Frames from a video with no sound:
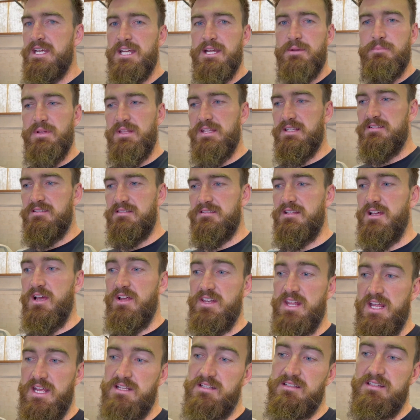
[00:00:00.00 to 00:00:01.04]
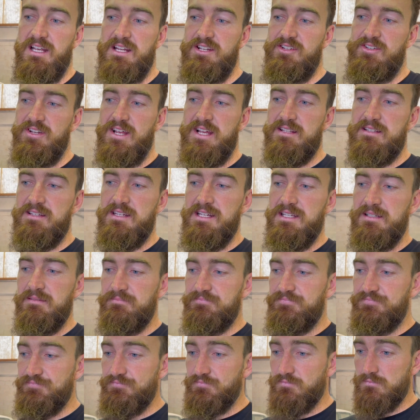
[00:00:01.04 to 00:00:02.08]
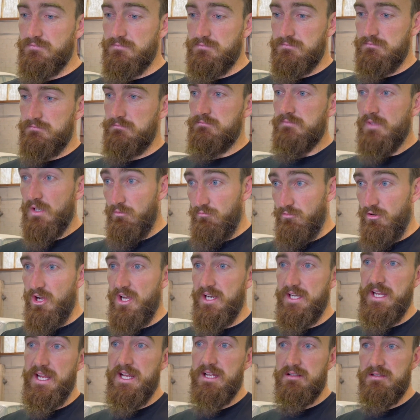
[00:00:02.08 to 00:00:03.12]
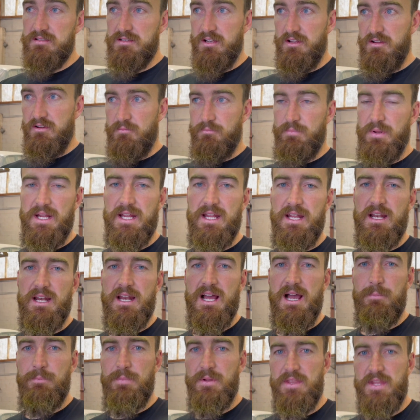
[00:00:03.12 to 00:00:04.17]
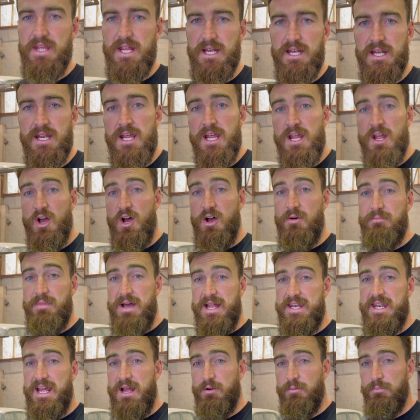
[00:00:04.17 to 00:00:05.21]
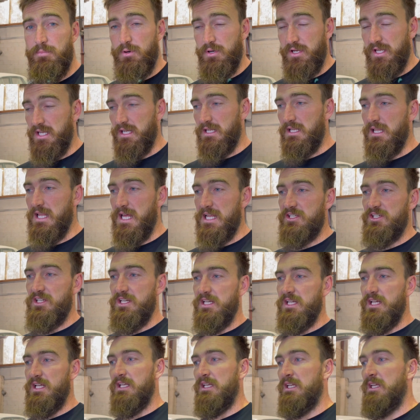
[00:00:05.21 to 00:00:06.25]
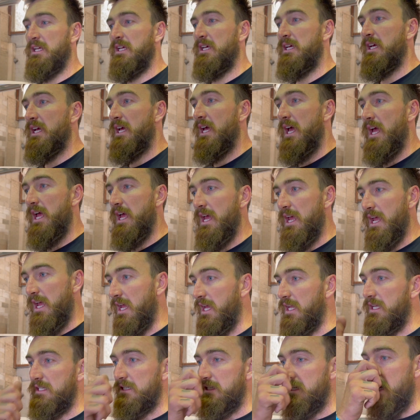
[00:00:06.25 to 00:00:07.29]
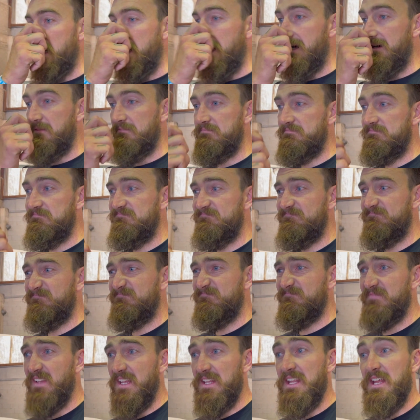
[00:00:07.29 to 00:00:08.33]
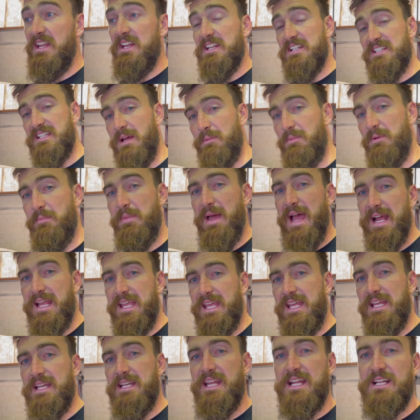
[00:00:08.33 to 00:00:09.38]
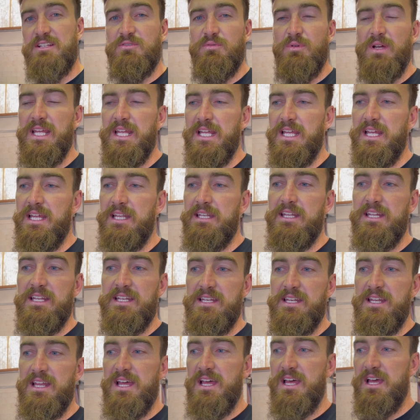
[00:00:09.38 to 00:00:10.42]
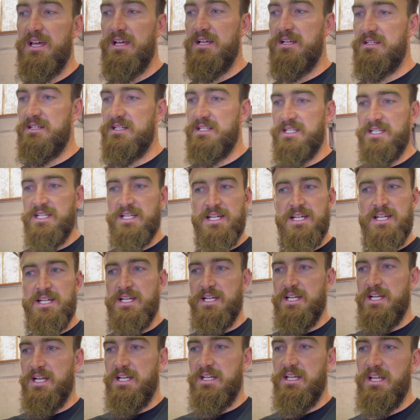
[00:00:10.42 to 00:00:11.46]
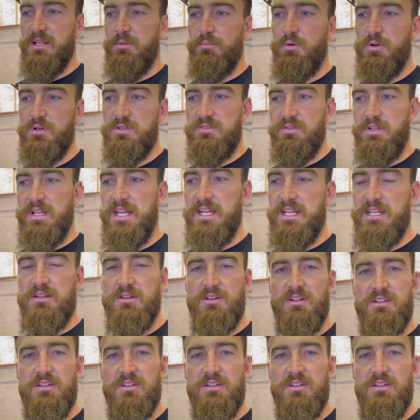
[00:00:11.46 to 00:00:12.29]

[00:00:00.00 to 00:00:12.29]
but this is going to SA Chassis right now, so I'm picking it up, and then on Monday we're putting a clutch in it, and then it's coming back here next week, and then yeah, the boys will get into